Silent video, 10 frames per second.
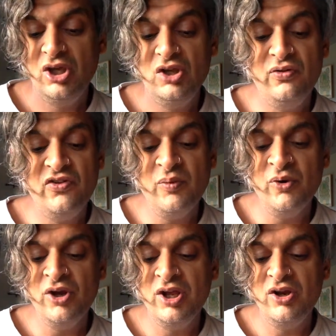You
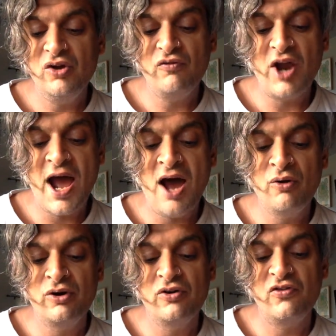simmer it for
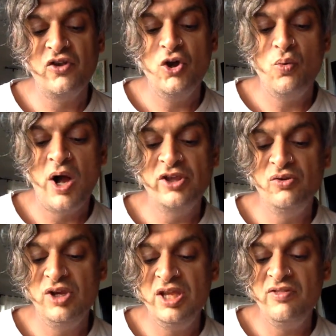hours while
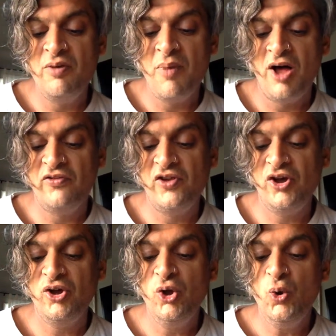you knead the
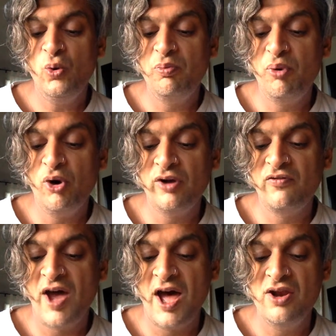masa with pork
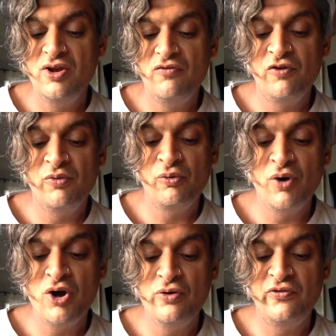fat from the
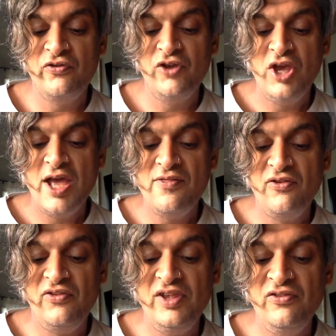roast and the
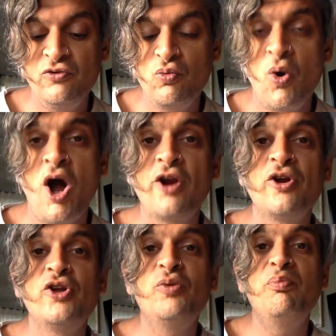seasoned
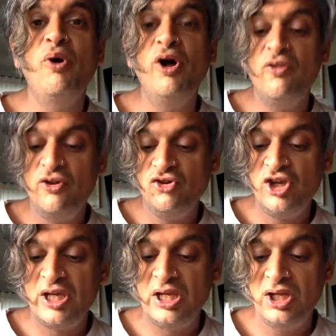water you boiled the
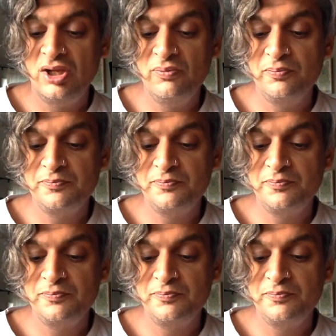chicken in.